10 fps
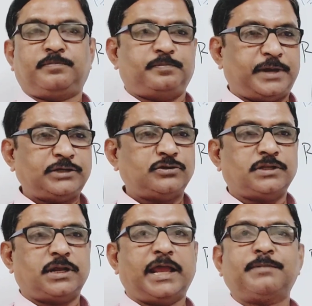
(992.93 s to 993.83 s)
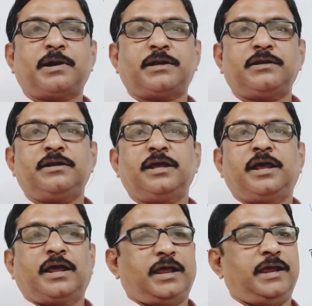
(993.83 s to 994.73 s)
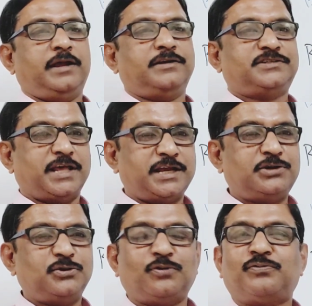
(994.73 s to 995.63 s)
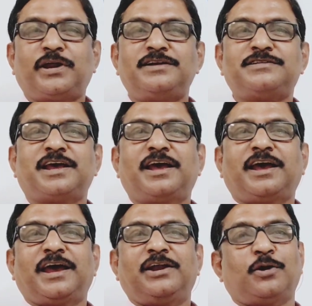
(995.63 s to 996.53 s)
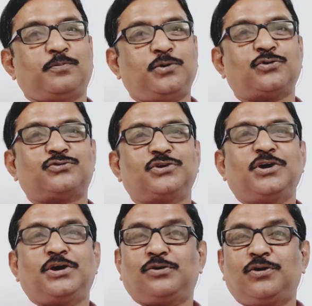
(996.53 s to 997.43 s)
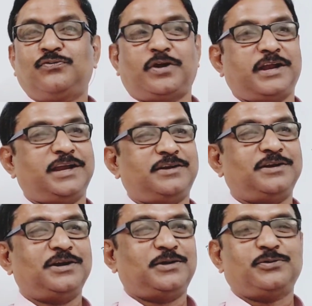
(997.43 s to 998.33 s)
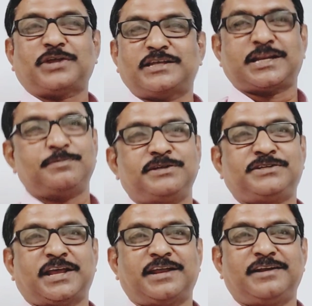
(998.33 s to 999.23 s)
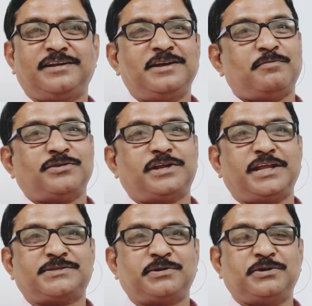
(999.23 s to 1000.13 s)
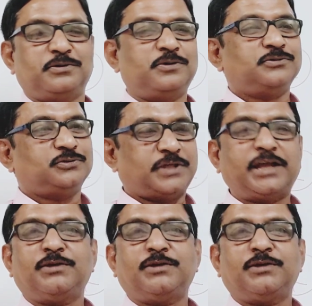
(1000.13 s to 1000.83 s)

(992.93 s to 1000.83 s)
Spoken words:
press on the like button and share it to your friends, and of course don't forget to subscribe this channel for the next video. So thank